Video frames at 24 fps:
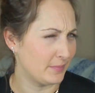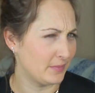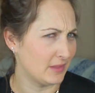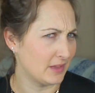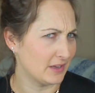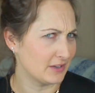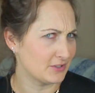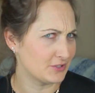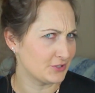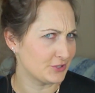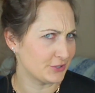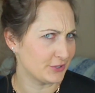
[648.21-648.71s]

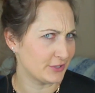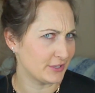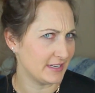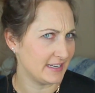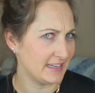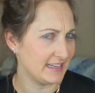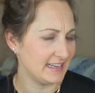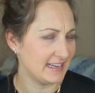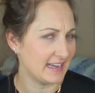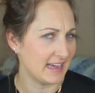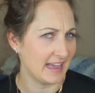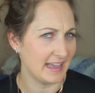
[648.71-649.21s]

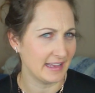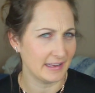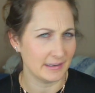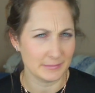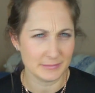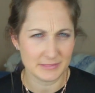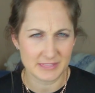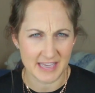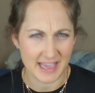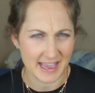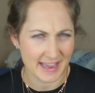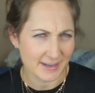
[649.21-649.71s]
luxury
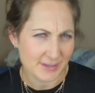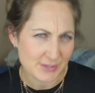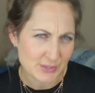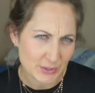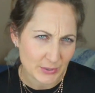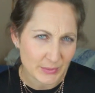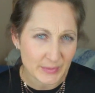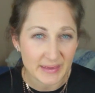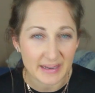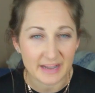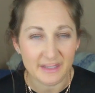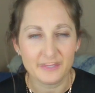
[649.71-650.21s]
item tags
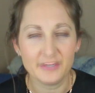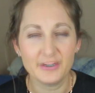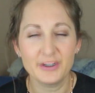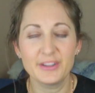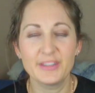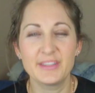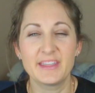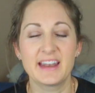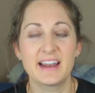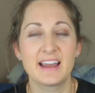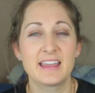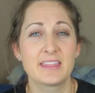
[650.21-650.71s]
or
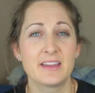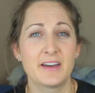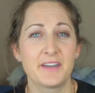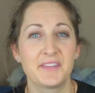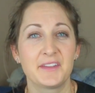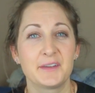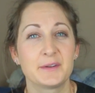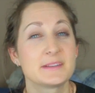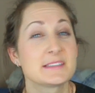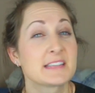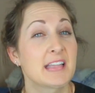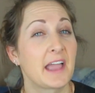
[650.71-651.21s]
whatever that I thought
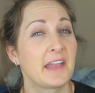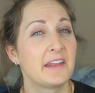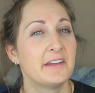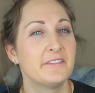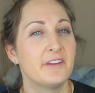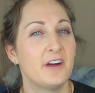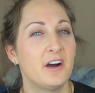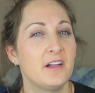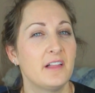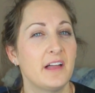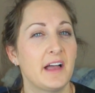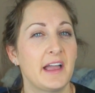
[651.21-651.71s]
that it was kind
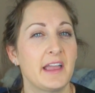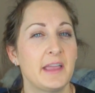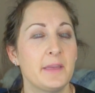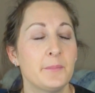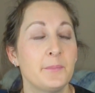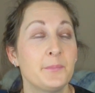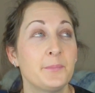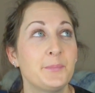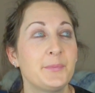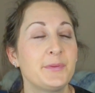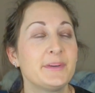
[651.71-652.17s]
of all hype.